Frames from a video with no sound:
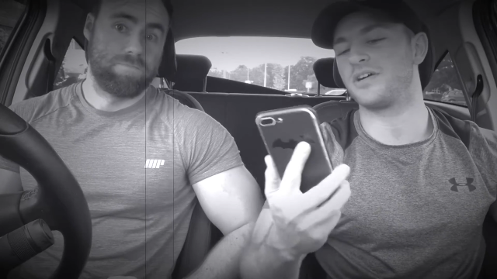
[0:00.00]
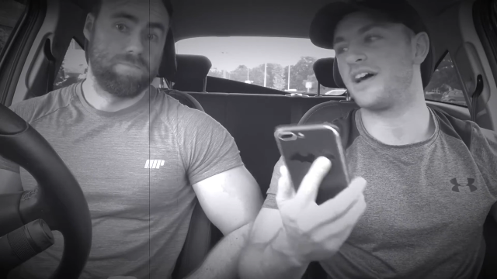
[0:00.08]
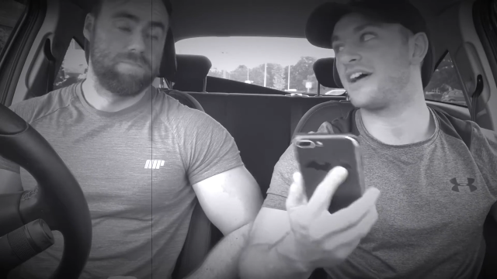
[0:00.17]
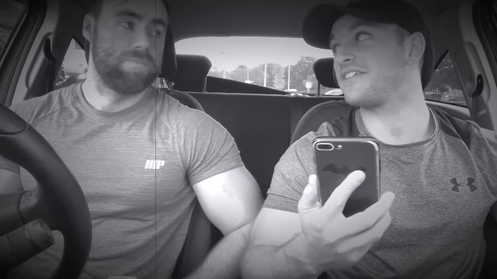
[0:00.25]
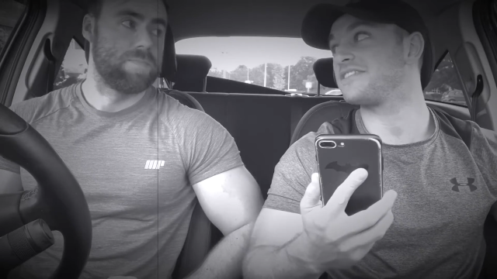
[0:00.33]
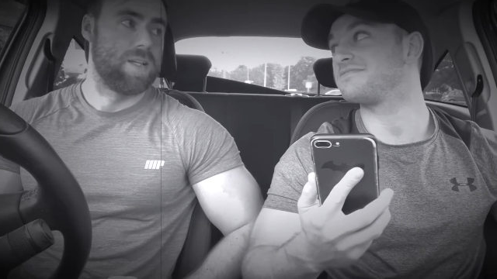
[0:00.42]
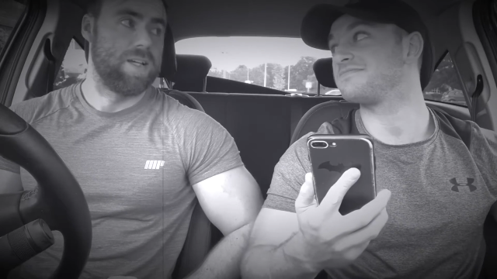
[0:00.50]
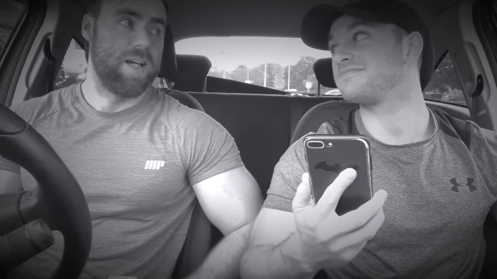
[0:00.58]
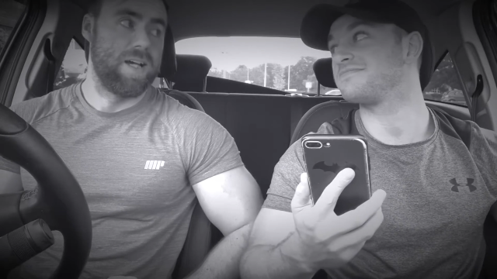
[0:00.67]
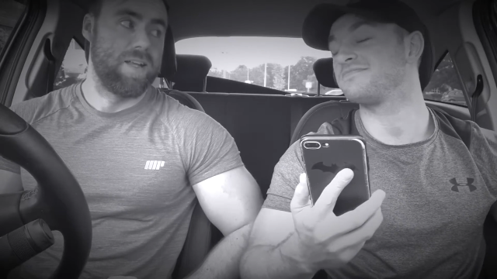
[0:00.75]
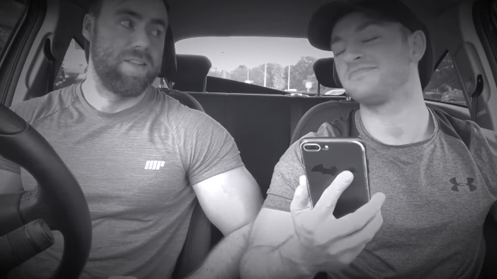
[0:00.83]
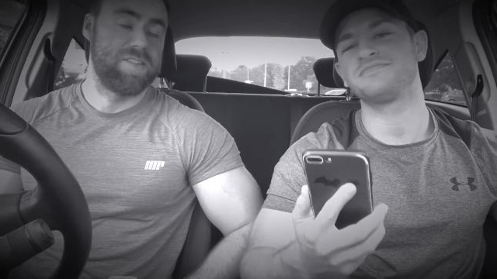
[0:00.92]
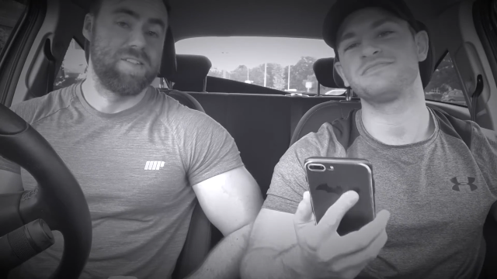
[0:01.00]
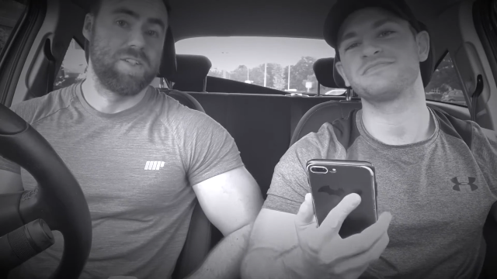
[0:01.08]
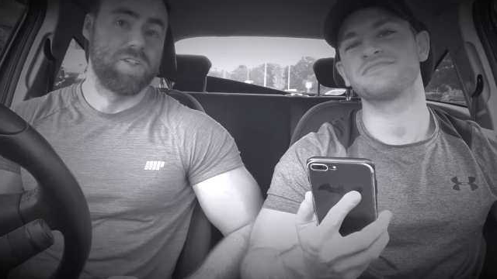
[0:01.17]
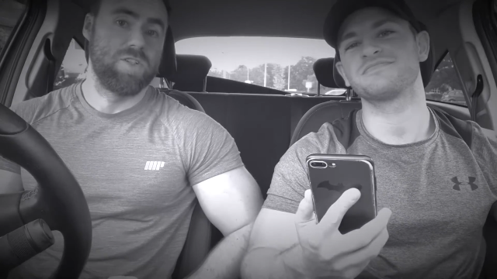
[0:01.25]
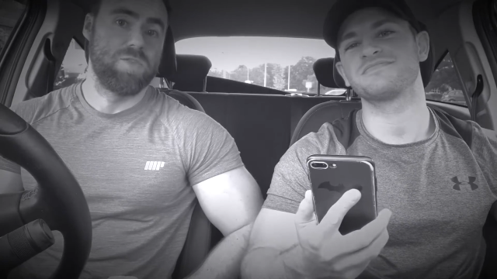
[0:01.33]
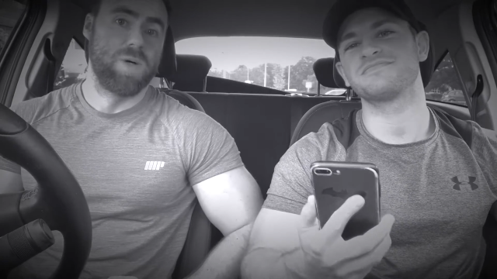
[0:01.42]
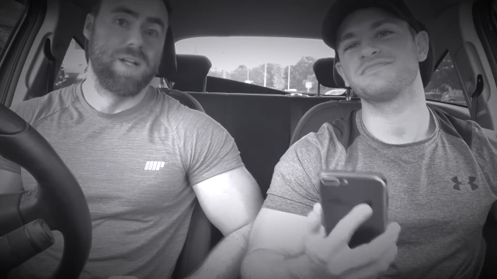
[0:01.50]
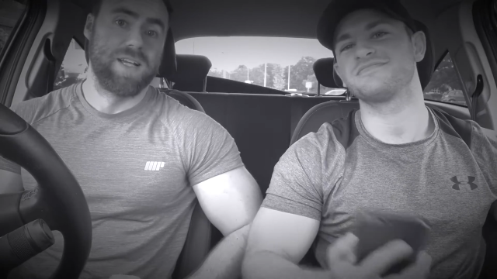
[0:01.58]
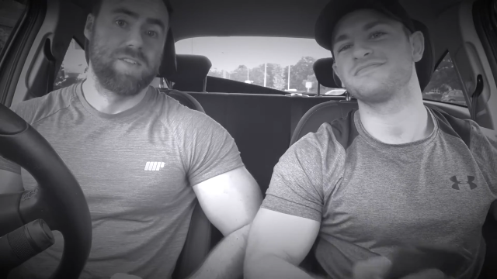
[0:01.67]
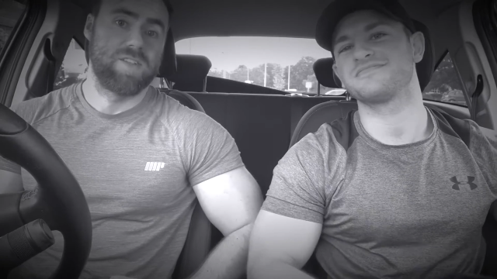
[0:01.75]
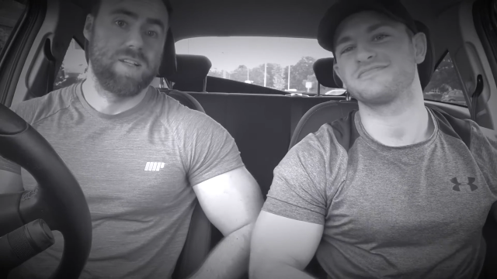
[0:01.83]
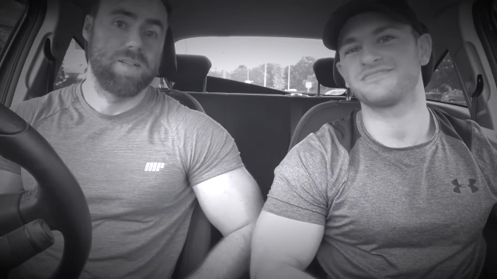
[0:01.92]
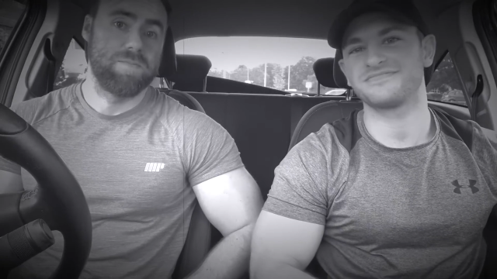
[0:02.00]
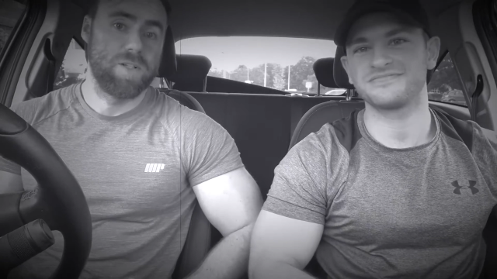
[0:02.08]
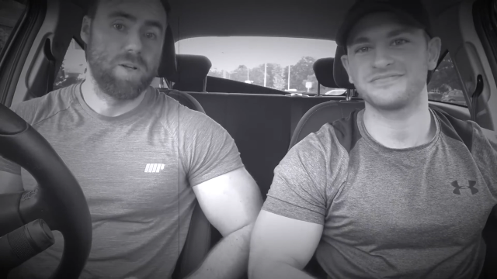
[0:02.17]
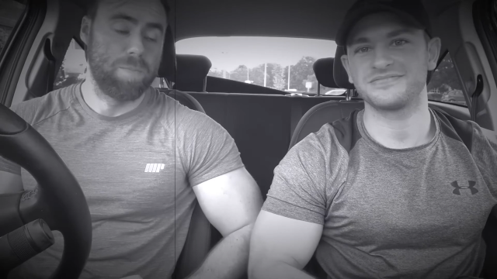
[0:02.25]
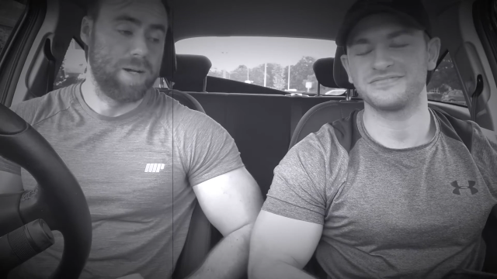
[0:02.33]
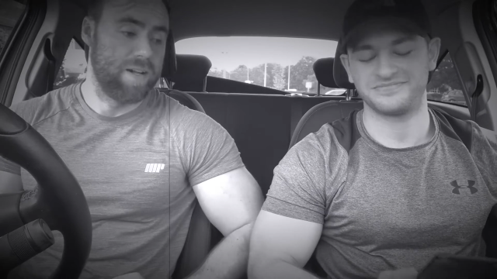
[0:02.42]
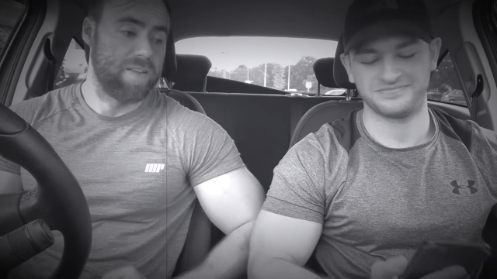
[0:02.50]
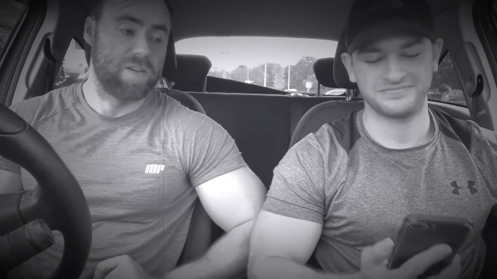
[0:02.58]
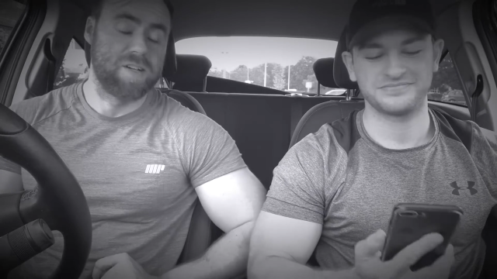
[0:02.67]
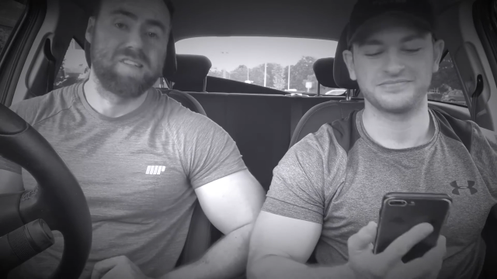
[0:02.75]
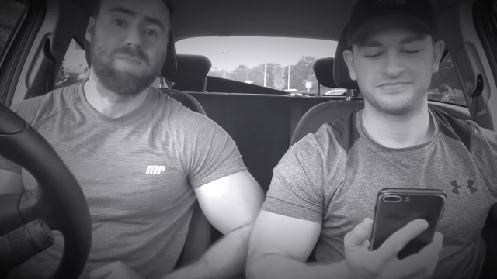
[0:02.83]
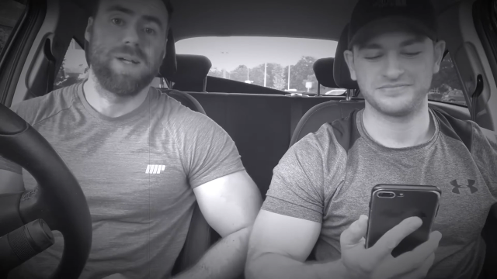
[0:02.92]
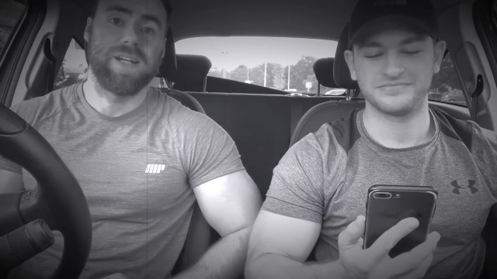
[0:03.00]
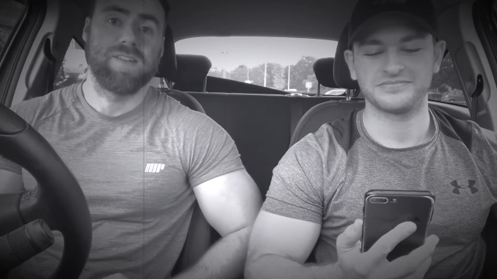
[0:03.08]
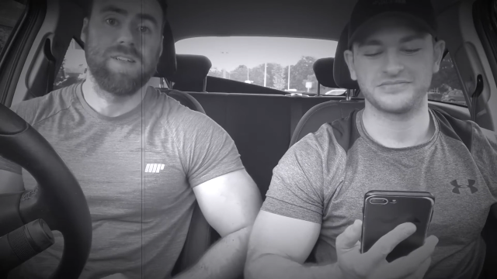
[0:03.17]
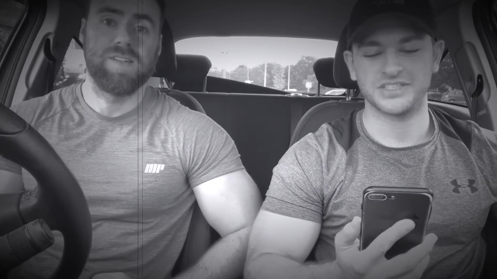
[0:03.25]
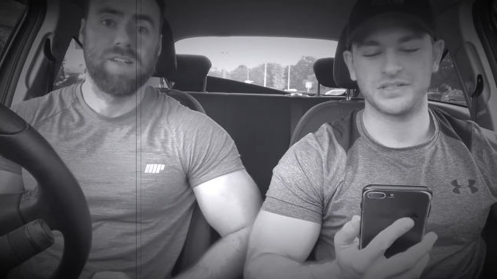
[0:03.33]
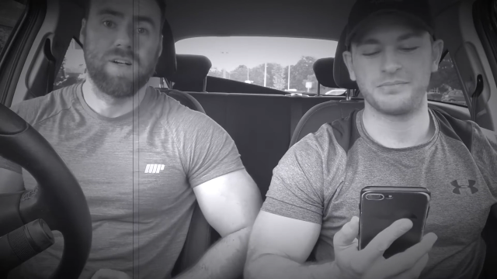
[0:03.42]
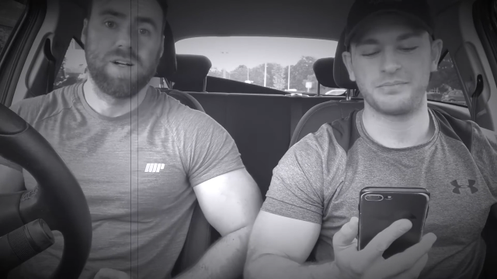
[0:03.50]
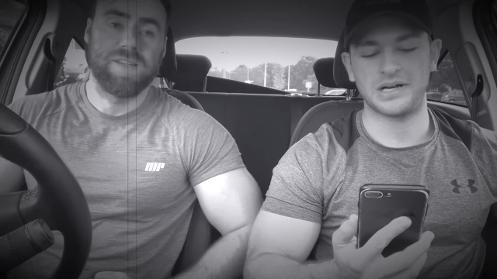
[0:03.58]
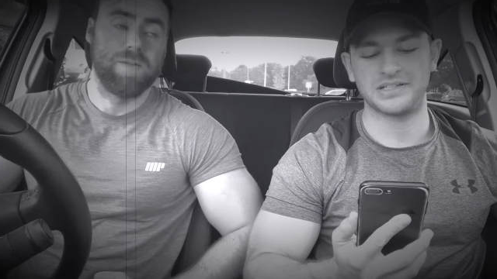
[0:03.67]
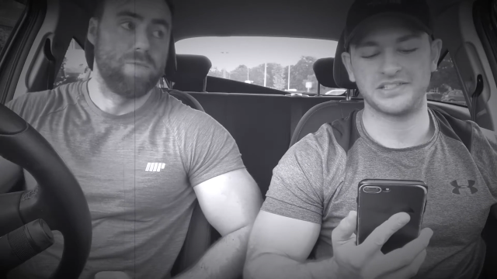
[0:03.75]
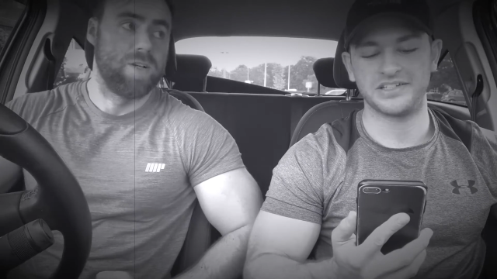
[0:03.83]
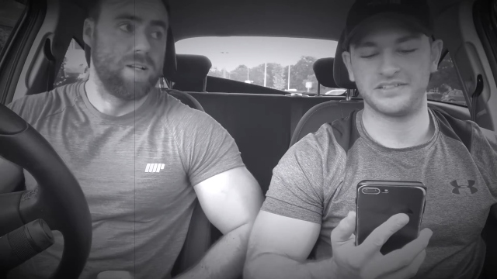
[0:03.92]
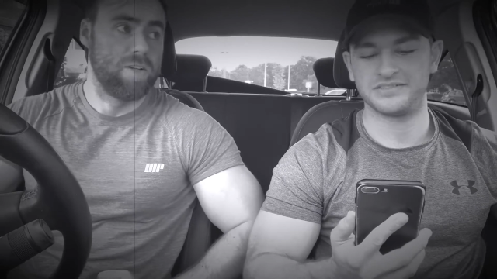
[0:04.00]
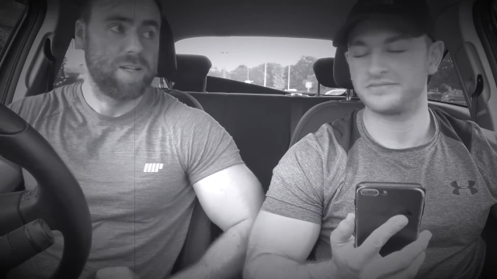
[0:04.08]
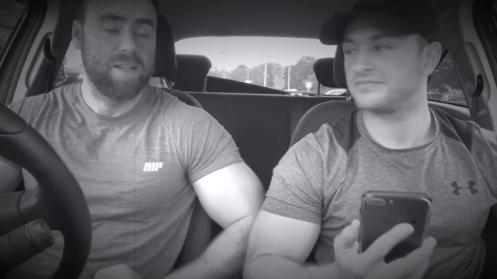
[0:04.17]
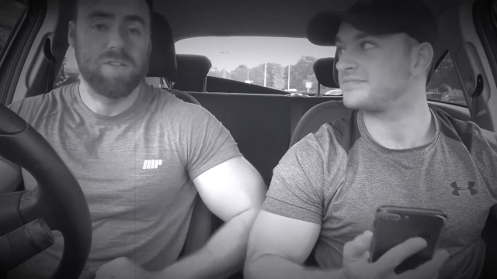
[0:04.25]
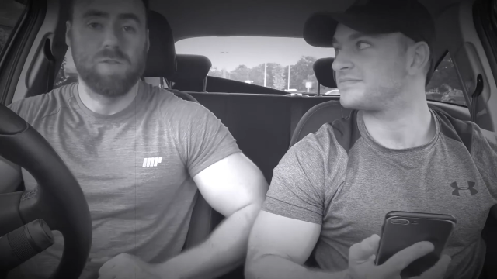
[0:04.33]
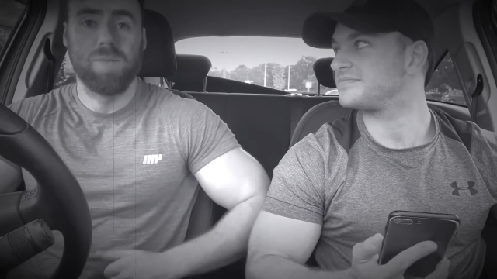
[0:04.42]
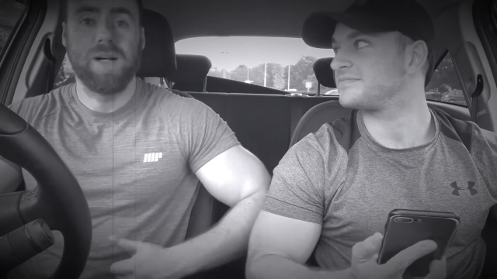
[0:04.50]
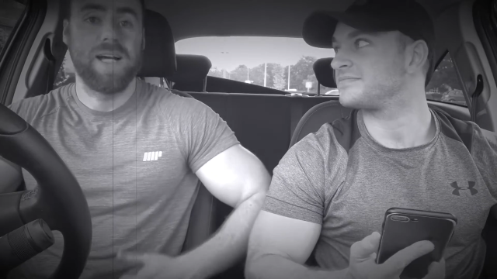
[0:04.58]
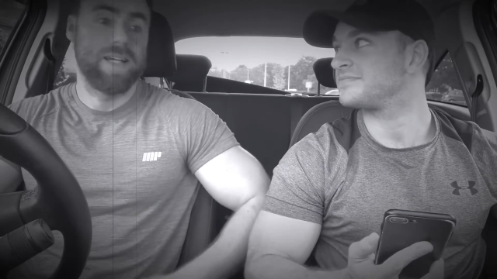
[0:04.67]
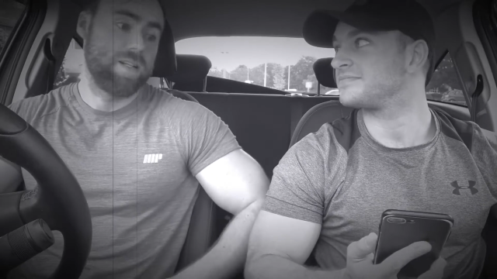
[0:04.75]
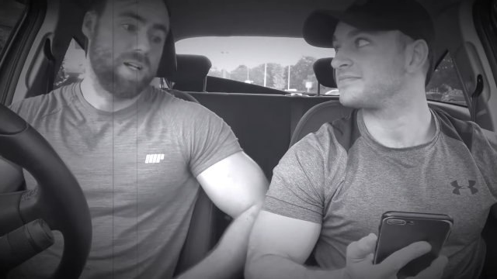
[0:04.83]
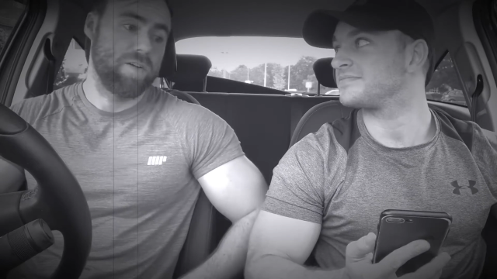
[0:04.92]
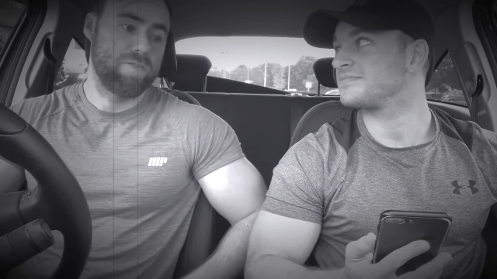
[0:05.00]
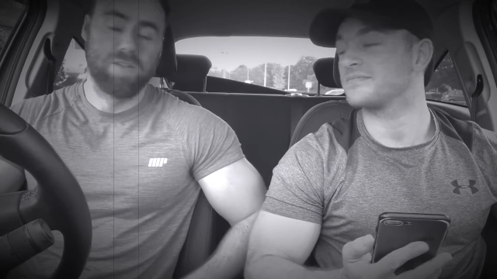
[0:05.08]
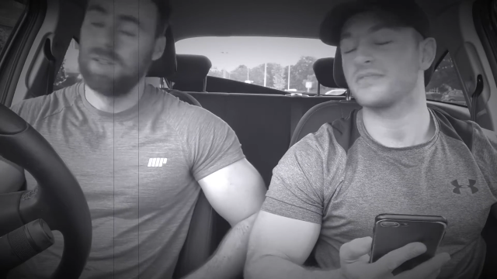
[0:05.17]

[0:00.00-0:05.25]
Speaker 1: right, Aaron? Yeah, this is a good one, actually. A lot better than I expected. You know, I Buzzing. didn't really look into it, but hey, go for